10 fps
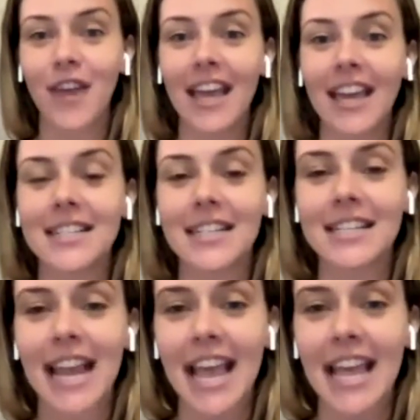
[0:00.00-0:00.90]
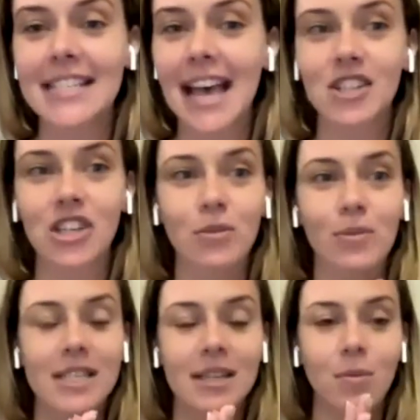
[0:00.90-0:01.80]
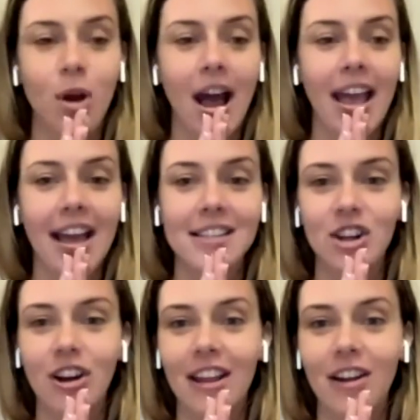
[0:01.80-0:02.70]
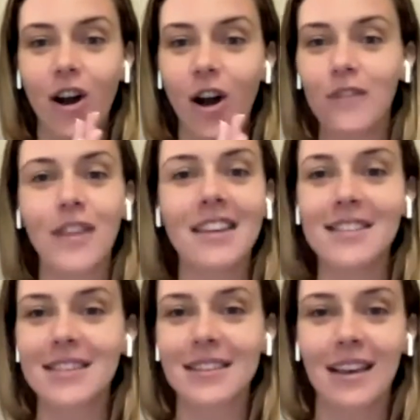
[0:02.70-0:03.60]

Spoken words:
And Dan is actually the reason why I started all of this,